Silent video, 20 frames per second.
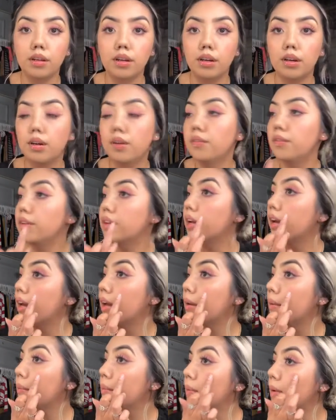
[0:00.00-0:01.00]
Hopefully
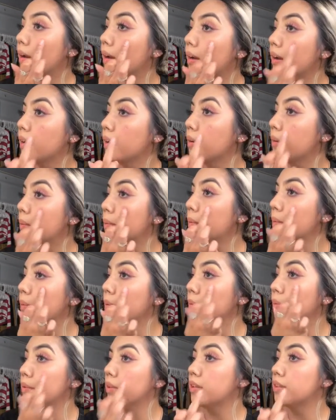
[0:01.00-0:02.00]
I'm not gonna
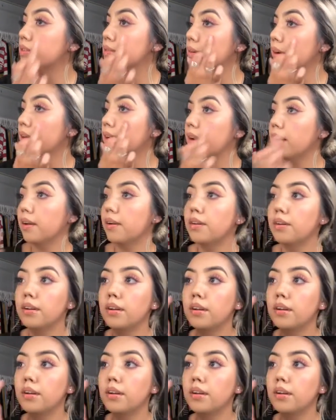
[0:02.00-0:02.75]
ruin this right now.